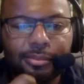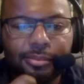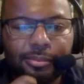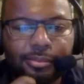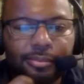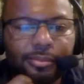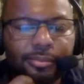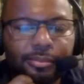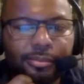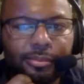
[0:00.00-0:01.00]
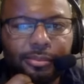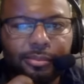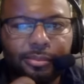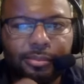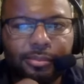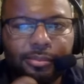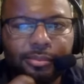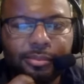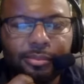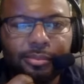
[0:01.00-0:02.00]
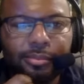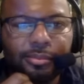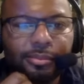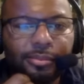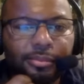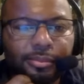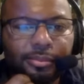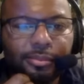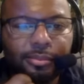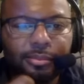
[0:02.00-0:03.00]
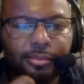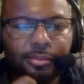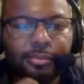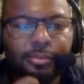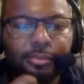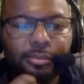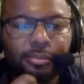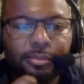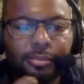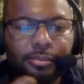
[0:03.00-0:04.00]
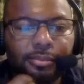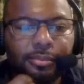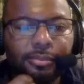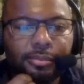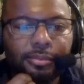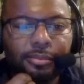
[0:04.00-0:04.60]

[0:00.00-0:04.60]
No words are spoken by the person on screen.